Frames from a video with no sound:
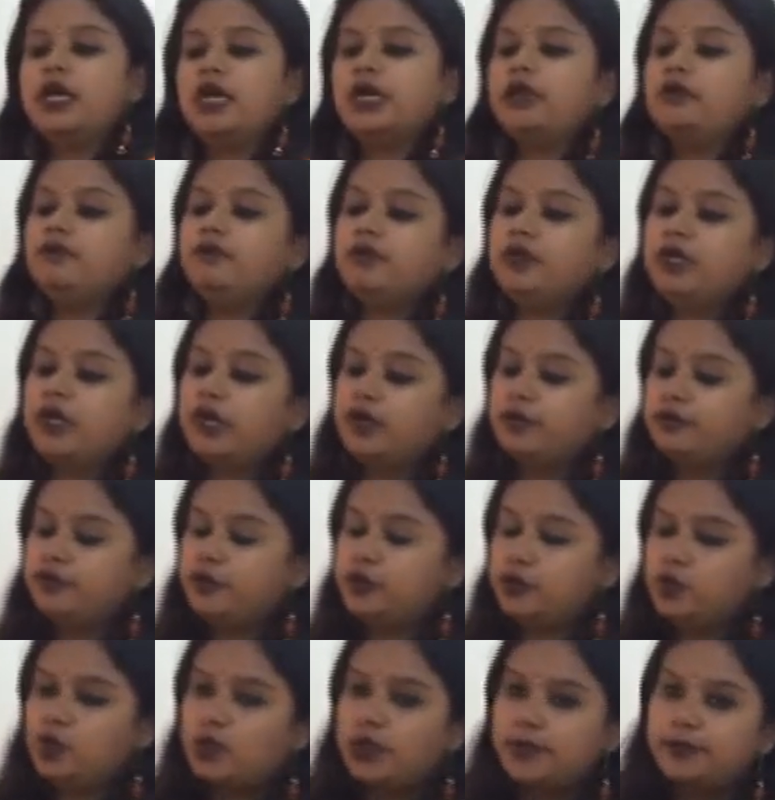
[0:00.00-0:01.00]
and we have
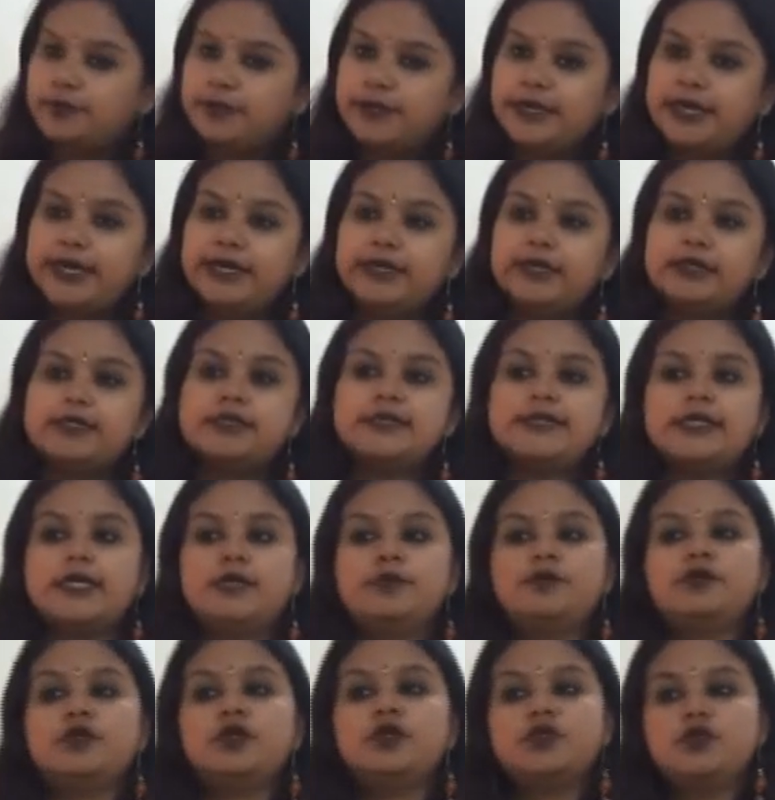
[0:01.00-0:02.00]
to apply the
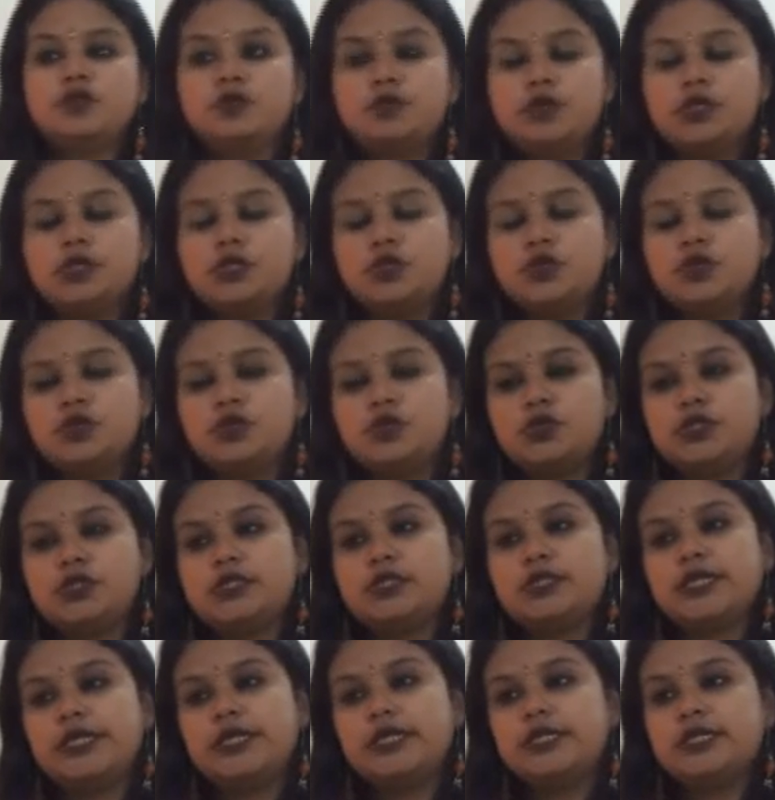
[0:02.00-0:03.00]
same transformation on the
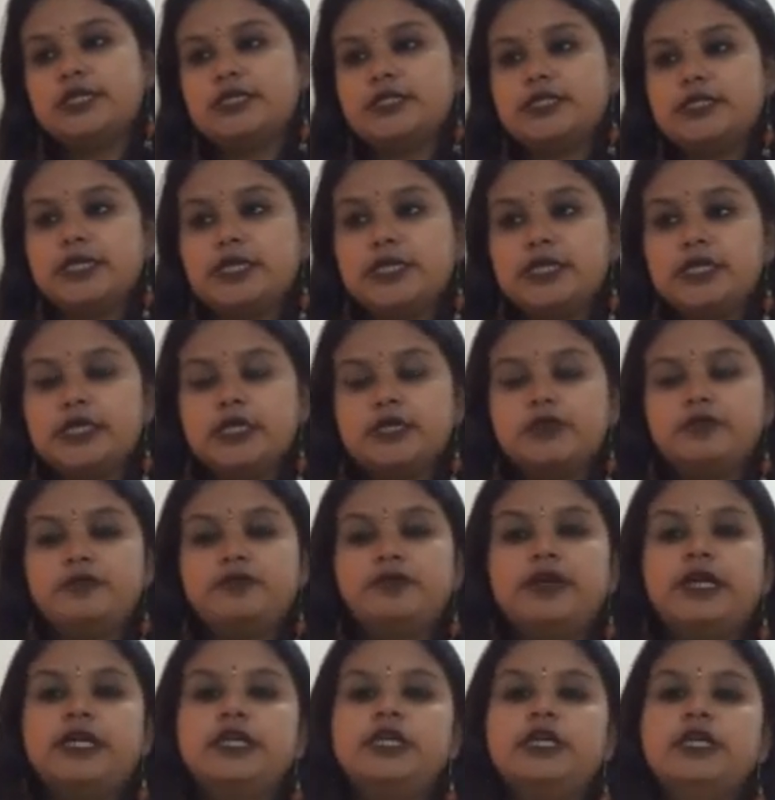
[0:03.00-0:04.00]
right hand side, and
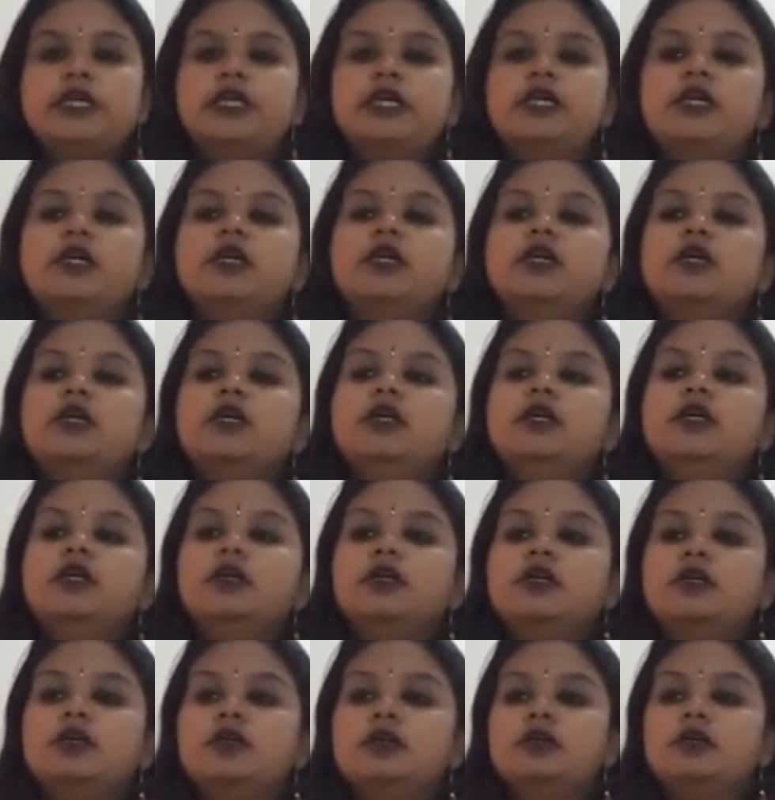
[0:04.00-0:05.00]
finally
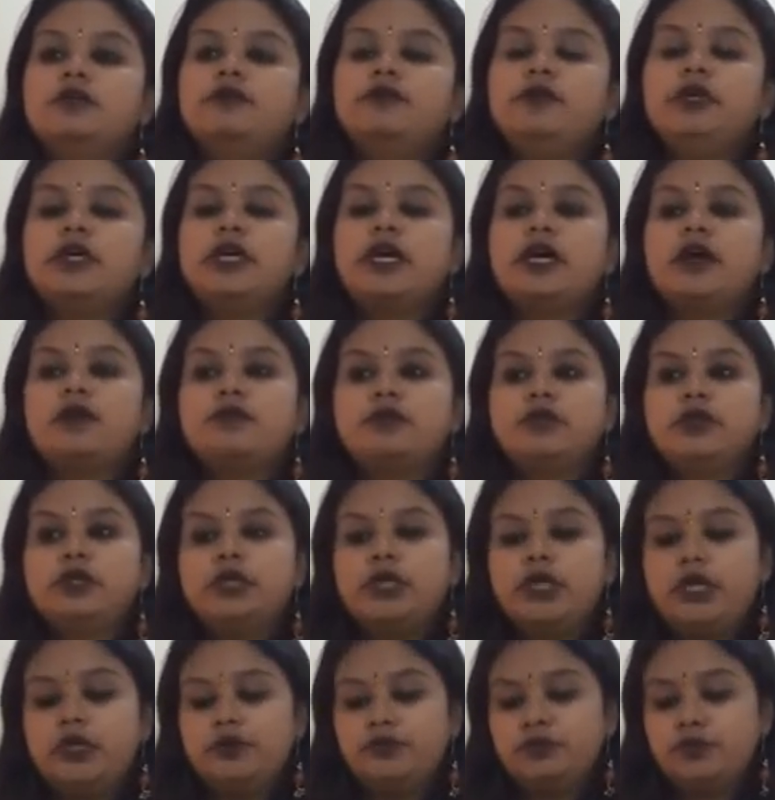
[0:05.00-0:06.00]
we have
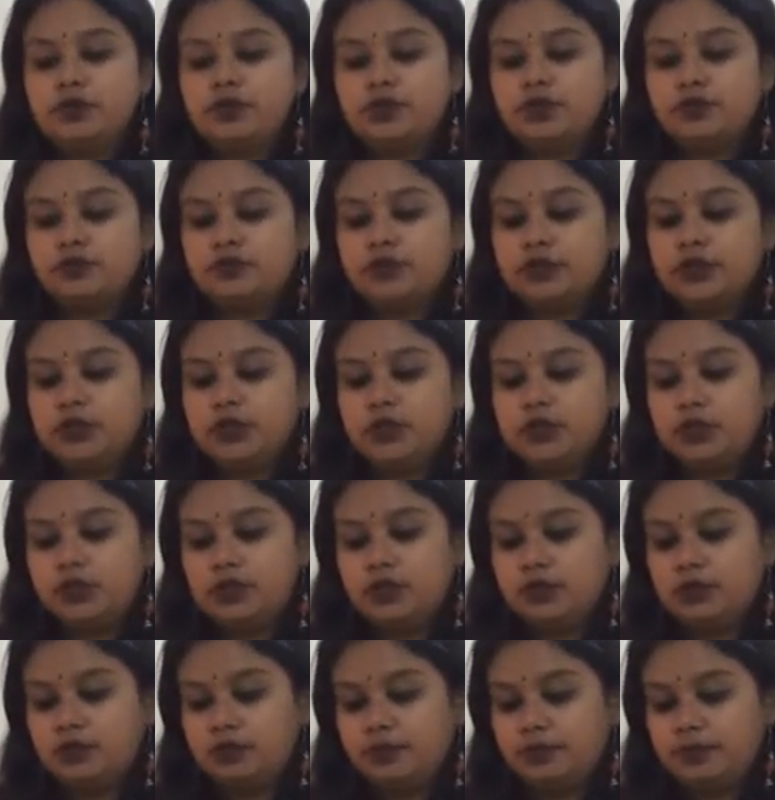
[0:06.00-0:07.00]
the inverse of the
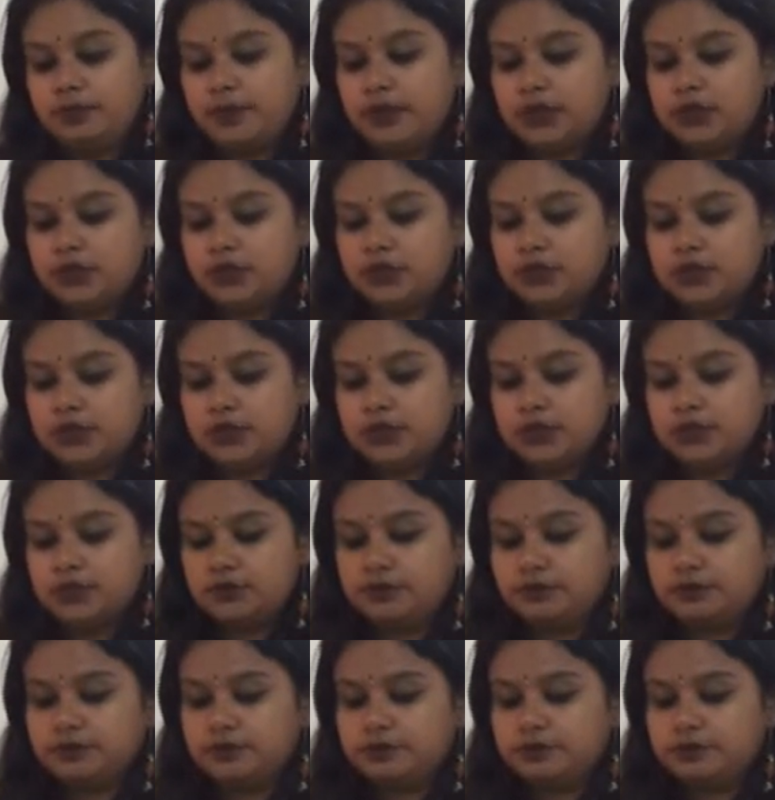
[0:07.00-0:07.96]
matrix.